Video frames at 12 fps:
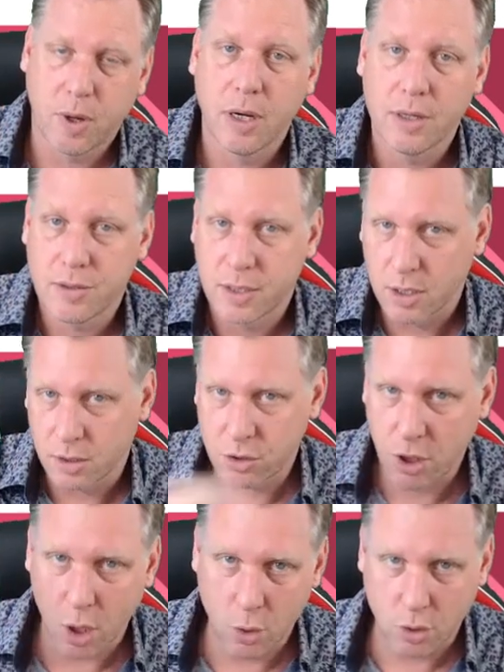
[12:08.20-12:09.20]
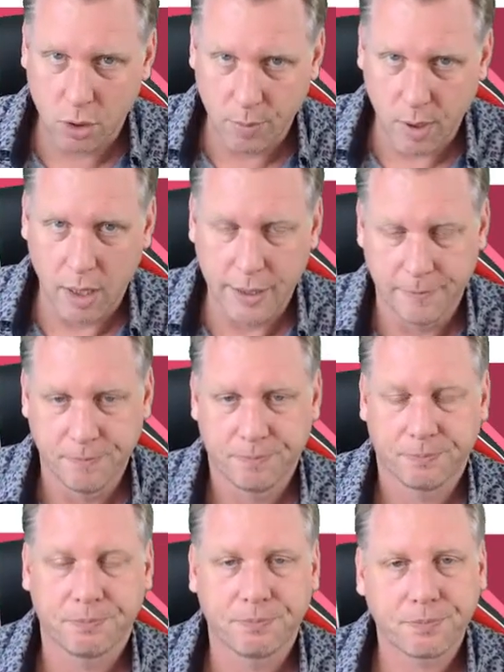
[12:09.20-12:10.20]
buy, it's the total buy.
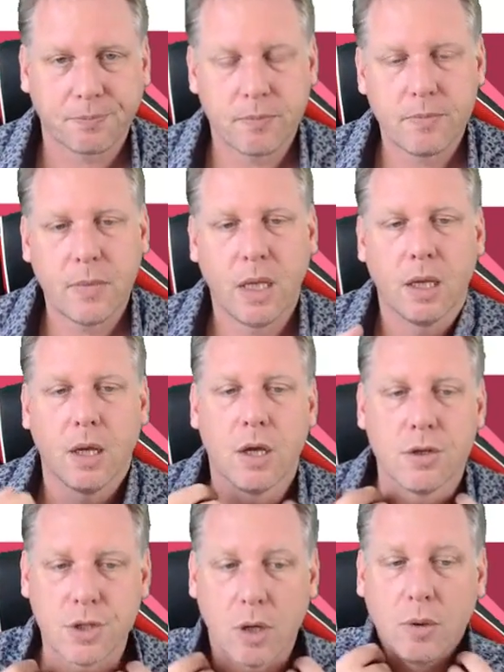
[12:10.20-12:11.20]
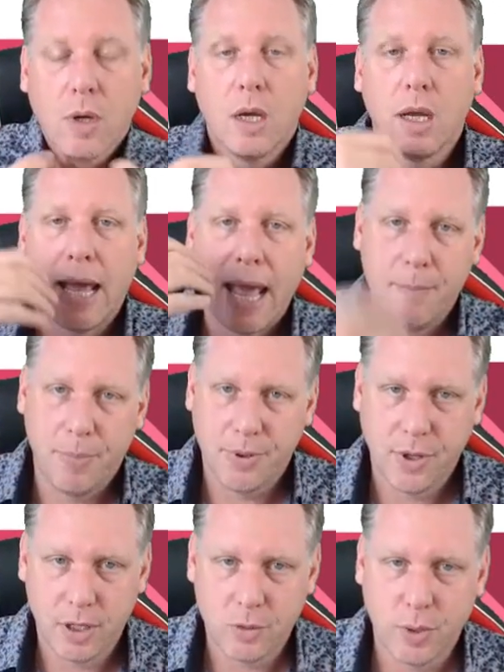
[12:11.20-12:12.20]
So,
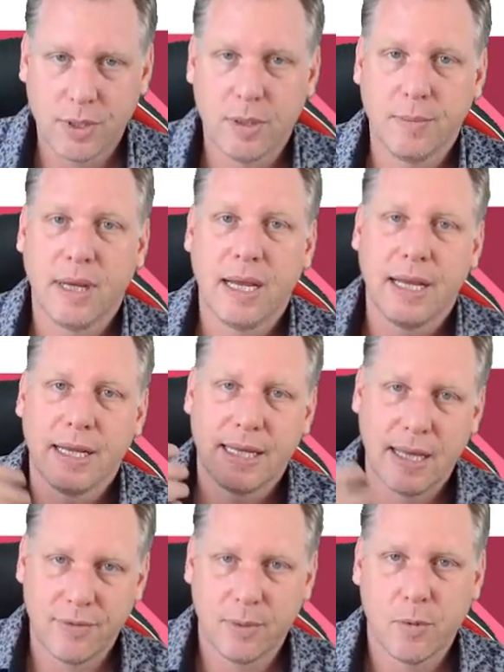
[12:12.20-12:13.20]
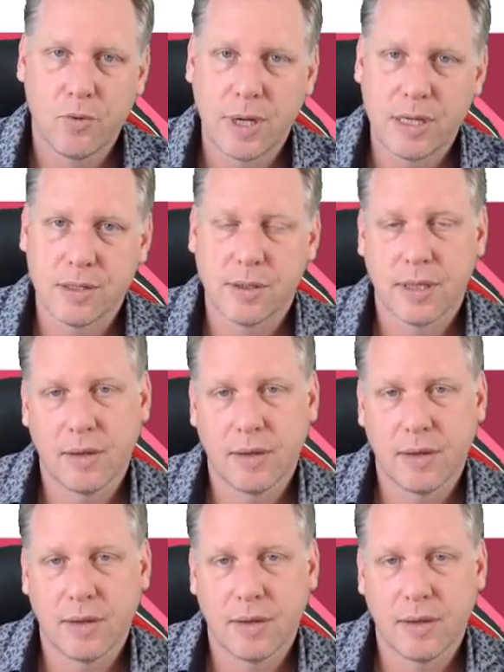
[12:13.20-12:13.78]
empathise with them, give them a reason.